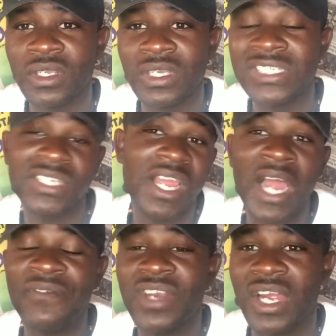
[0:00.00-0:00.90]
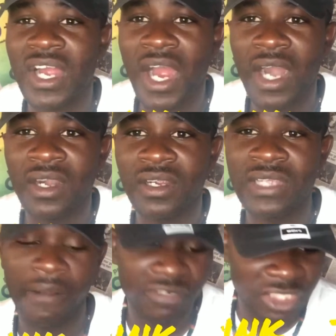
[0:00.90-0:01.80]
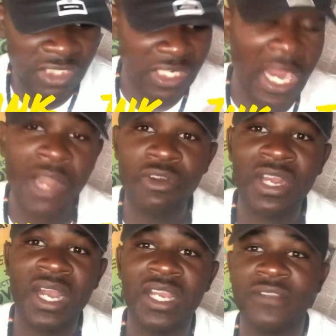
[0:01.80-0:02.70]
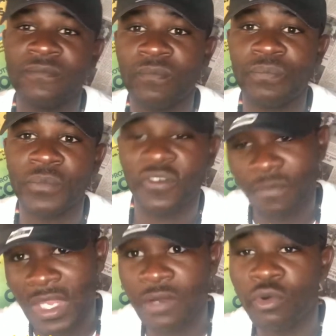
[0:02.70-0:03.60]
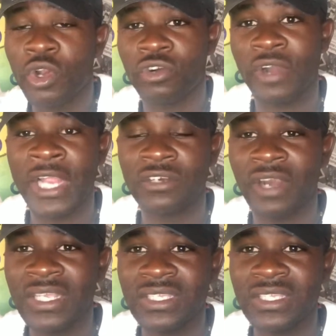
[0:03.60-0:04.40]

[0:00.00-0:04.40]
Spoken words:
It's like having a car. You have to change the oil regularly to make it work right?